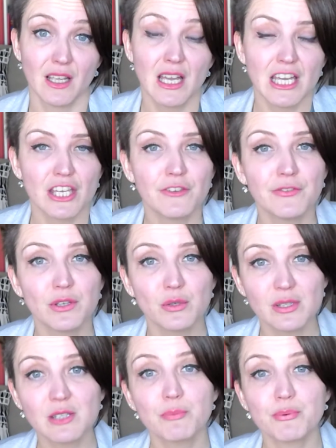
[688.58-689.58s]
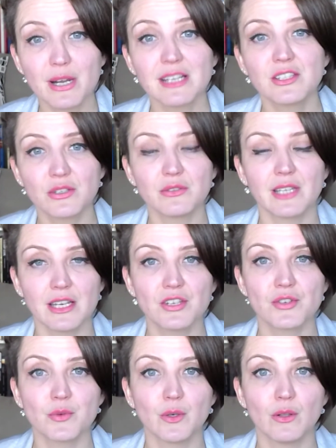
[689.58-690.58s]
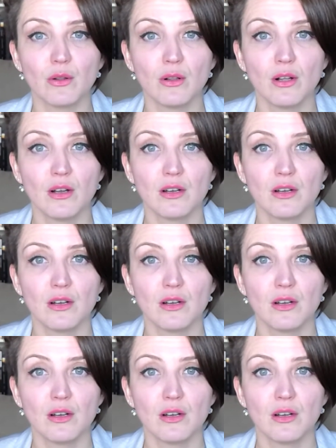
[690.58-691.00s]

If you suppress your natural,